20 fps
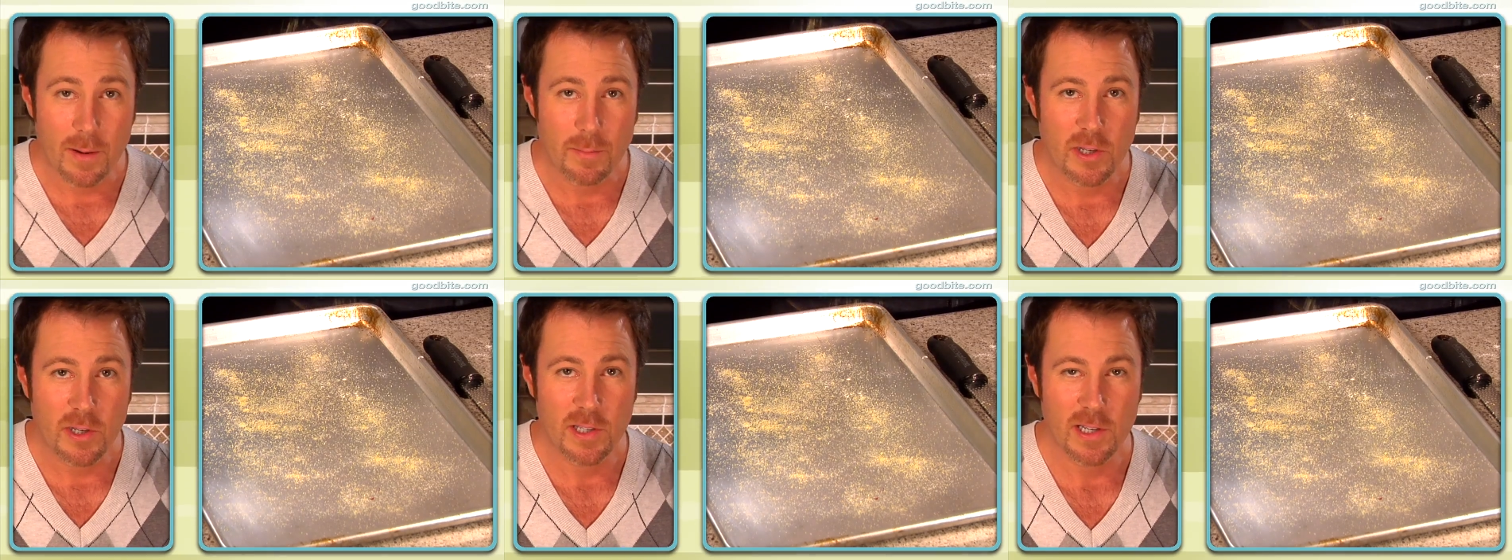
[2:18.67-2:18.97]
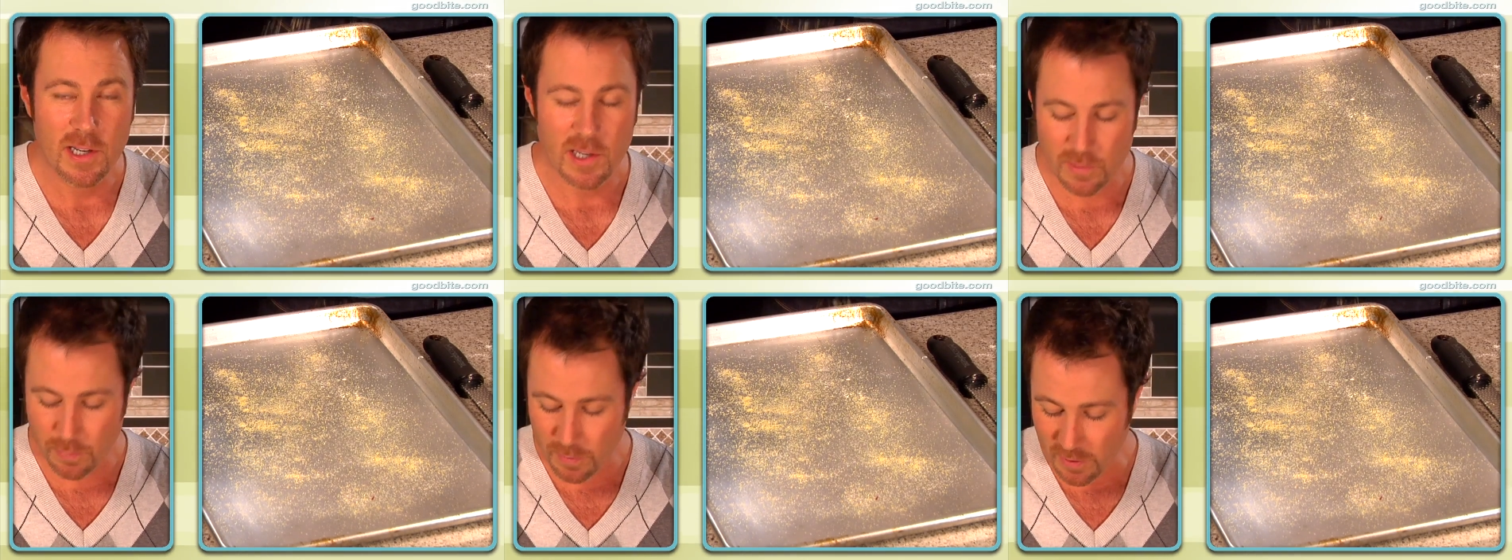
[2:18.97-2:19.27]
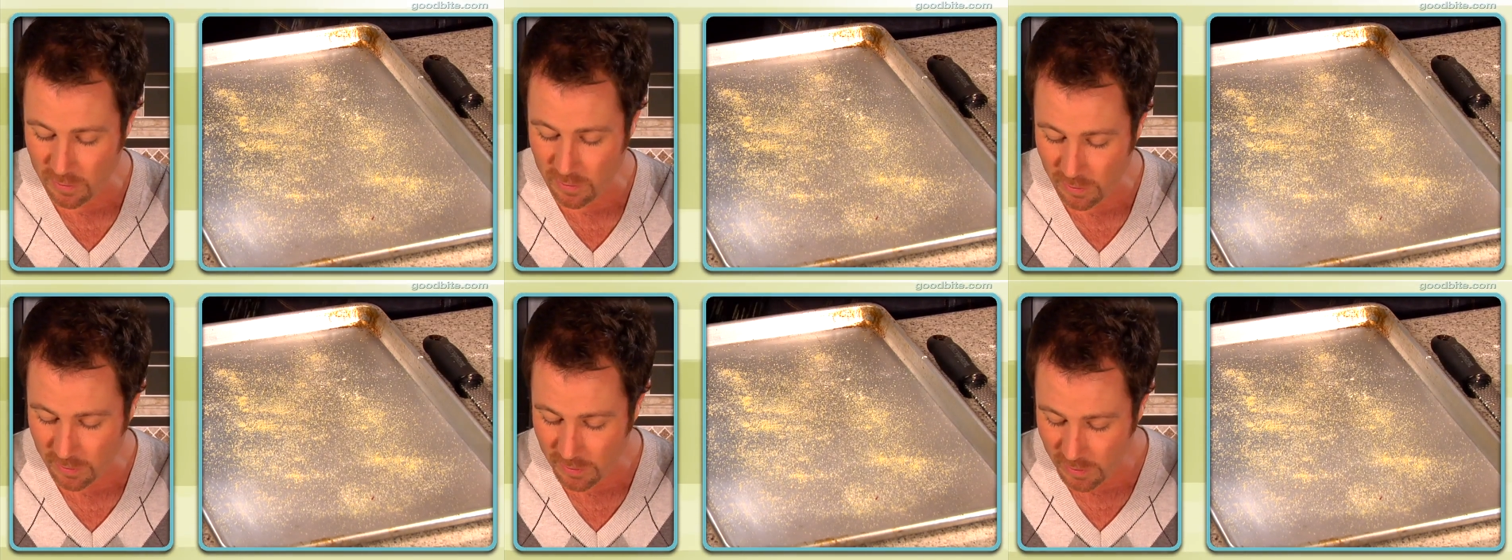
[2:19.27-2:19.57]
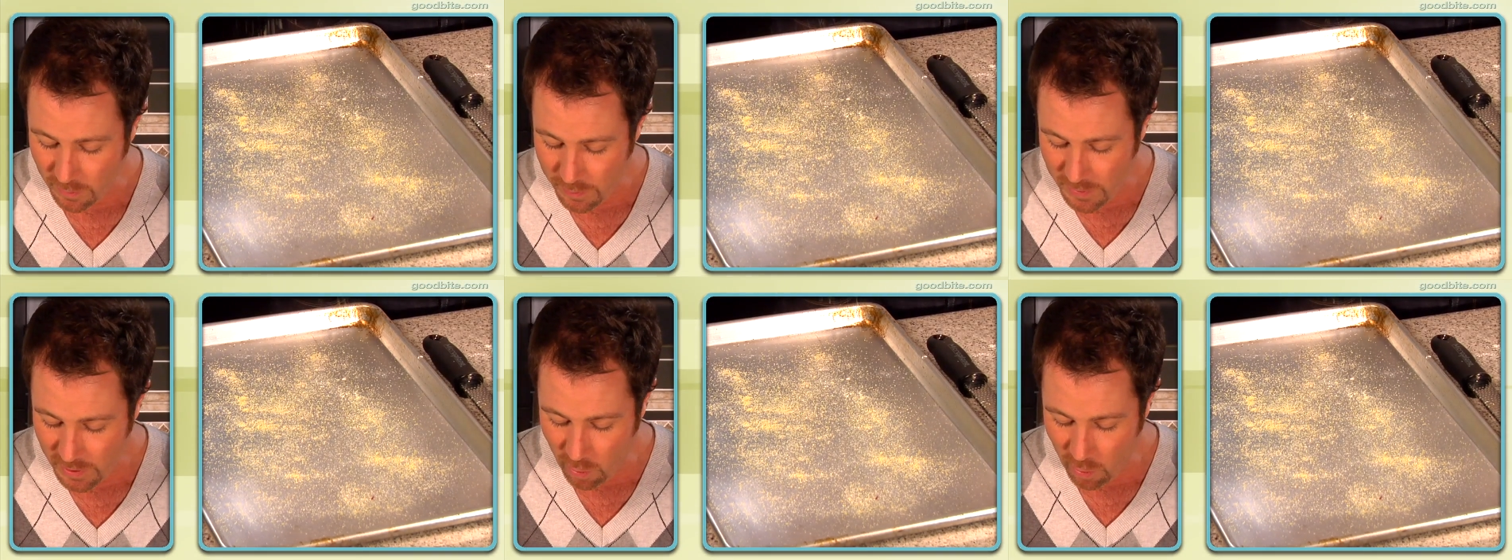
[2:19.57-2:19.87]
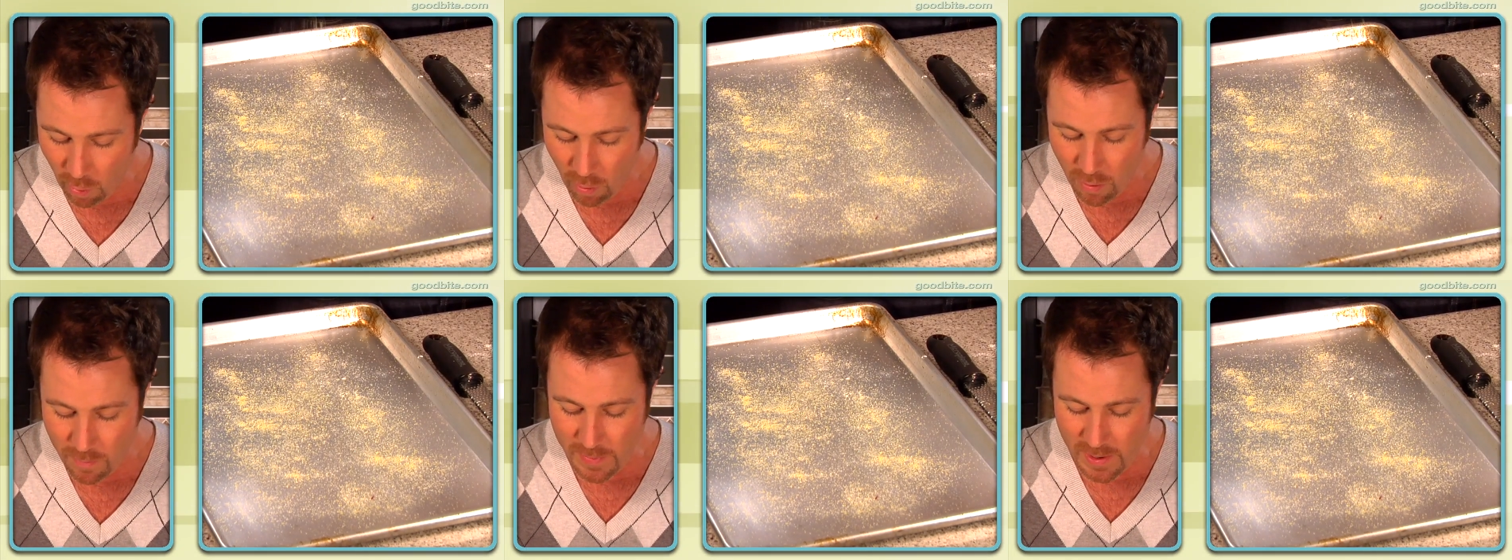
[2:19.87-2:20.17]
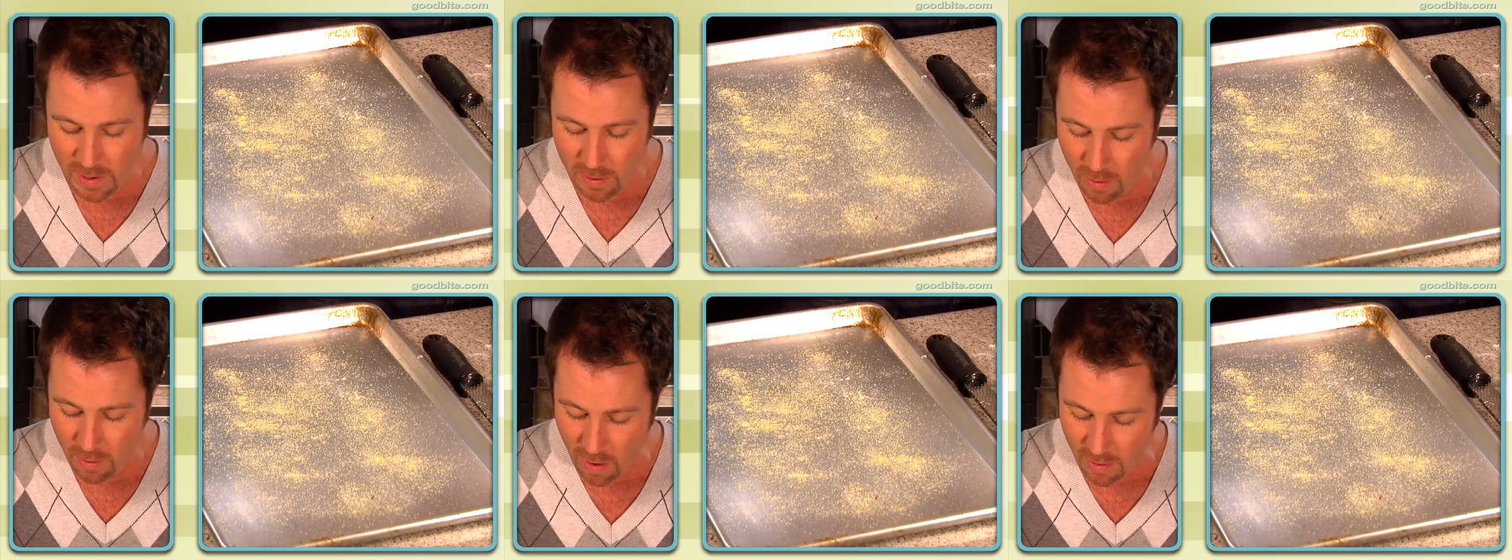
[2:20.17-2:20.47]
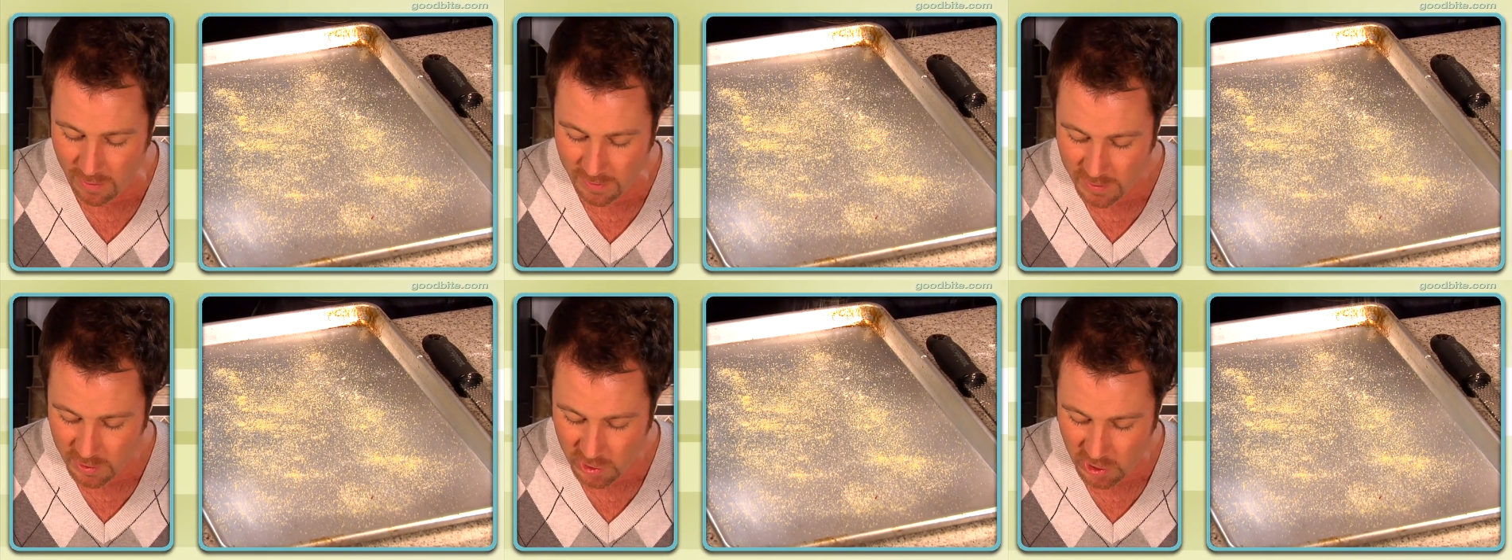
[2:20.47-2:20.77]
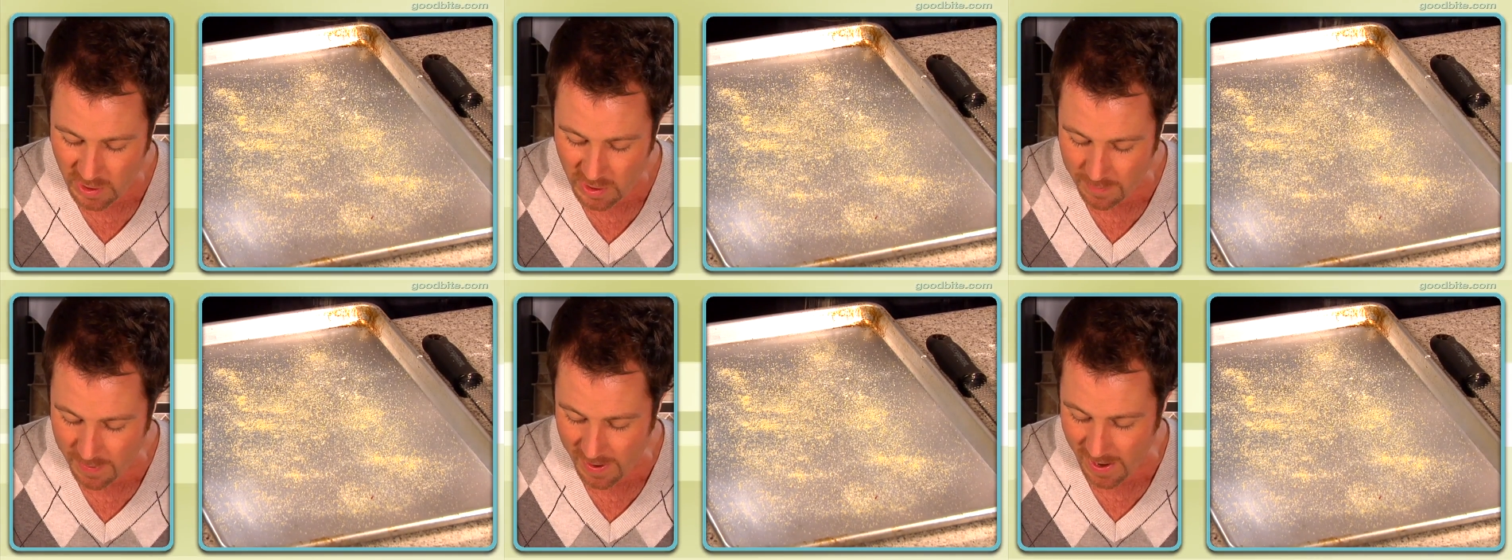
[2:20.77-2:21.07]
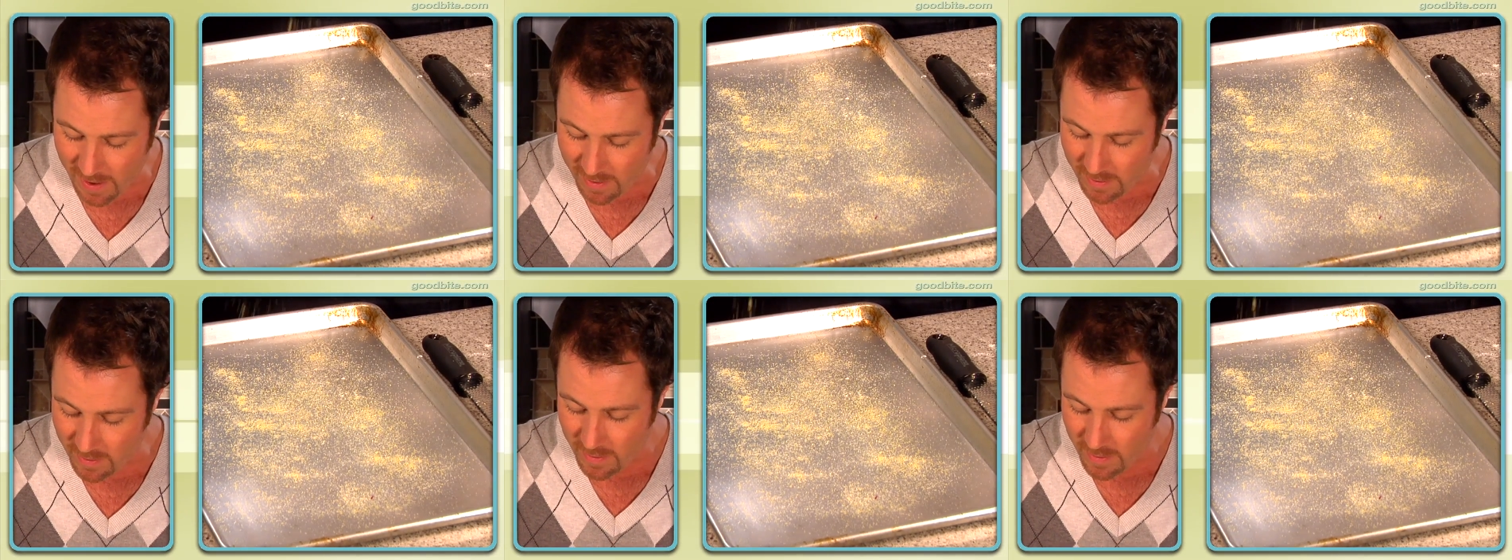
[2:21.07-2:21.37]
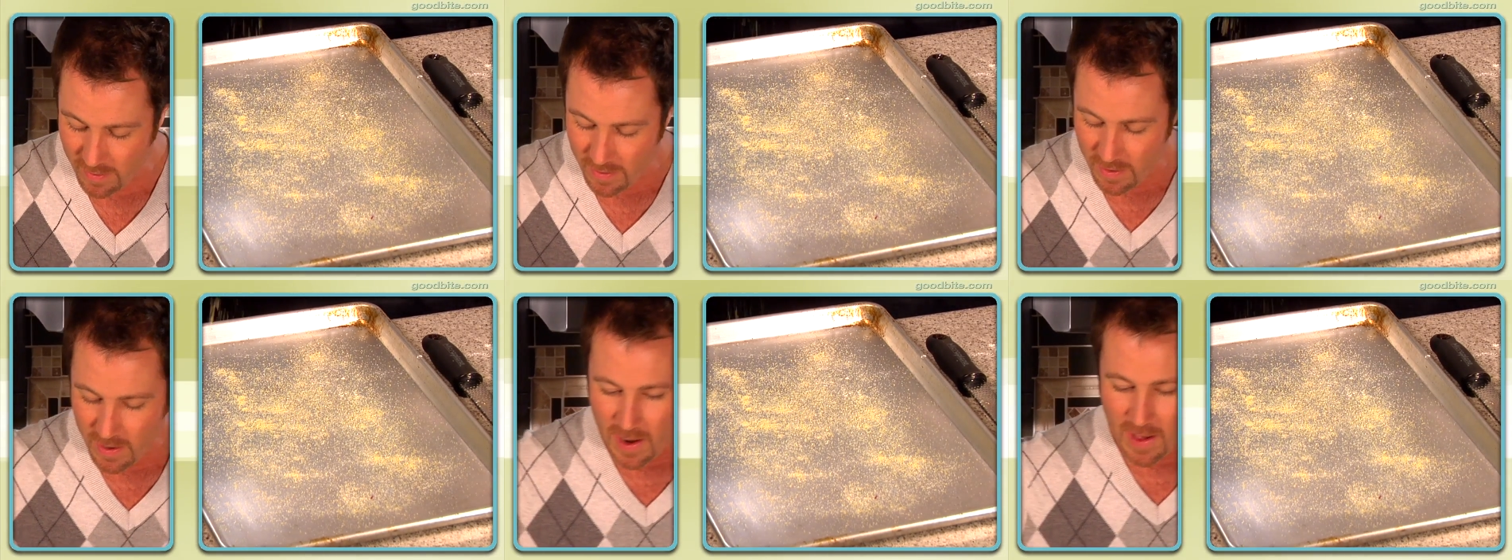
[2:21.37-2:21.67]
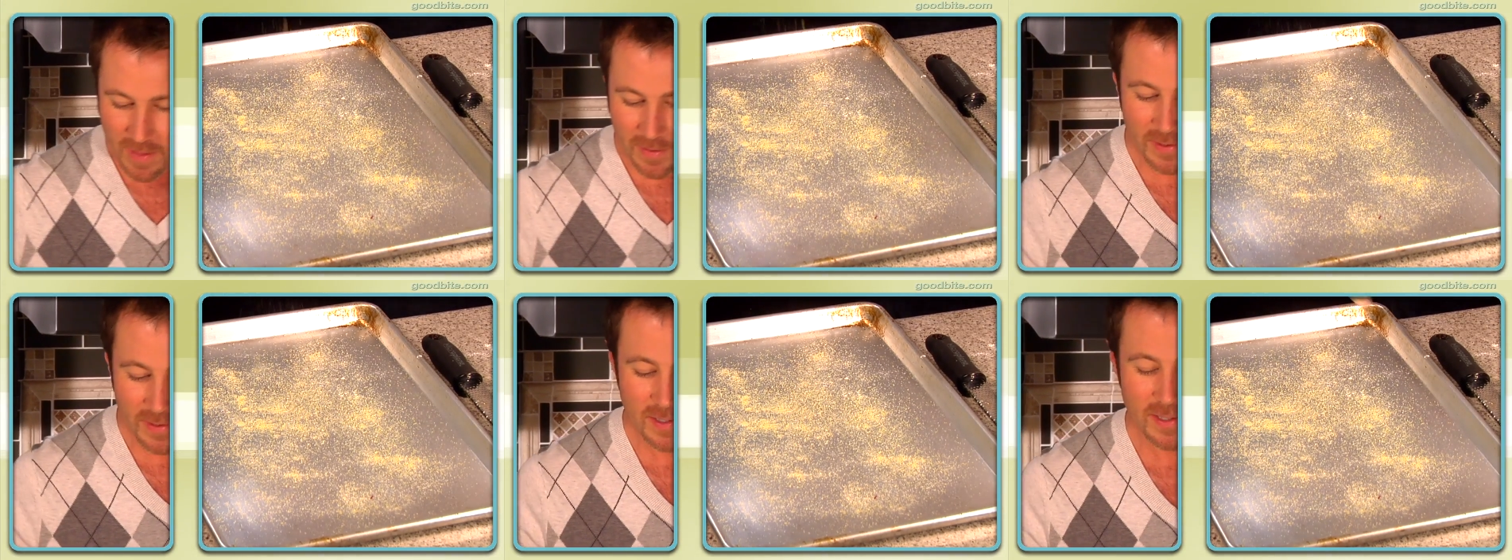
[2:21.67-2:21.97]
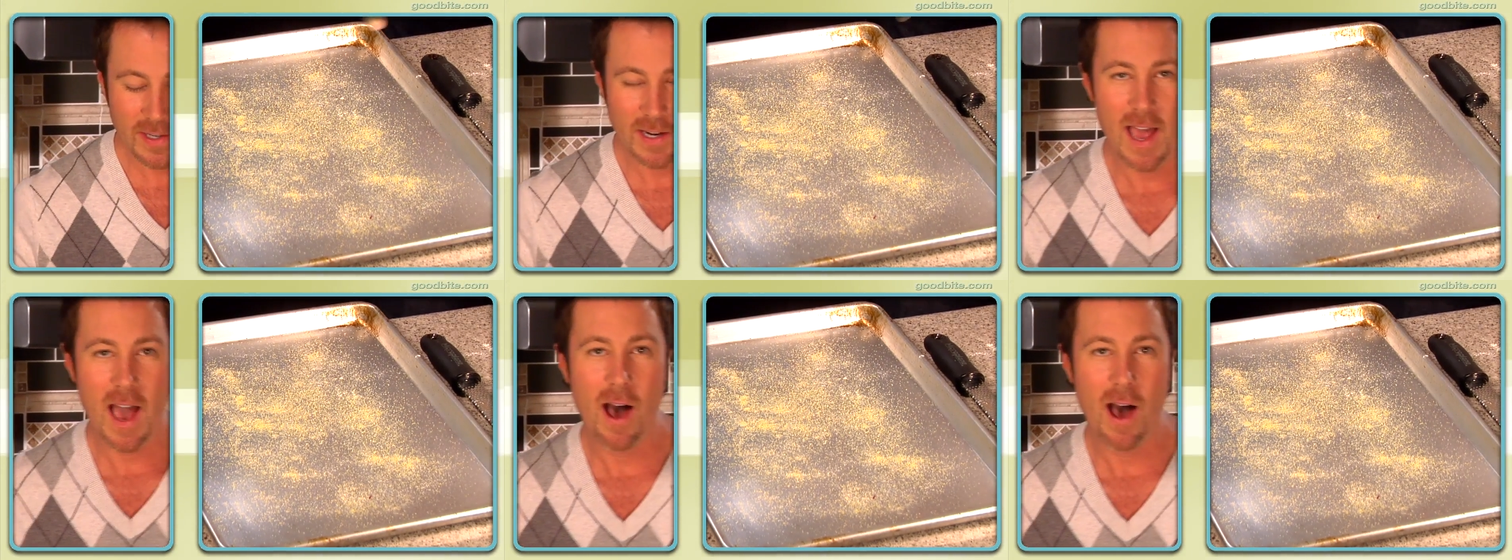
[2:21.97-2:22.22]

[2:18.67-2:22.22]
I'm just going to sprinkle a little bit of cornmeal onto the sheet pan. This is going to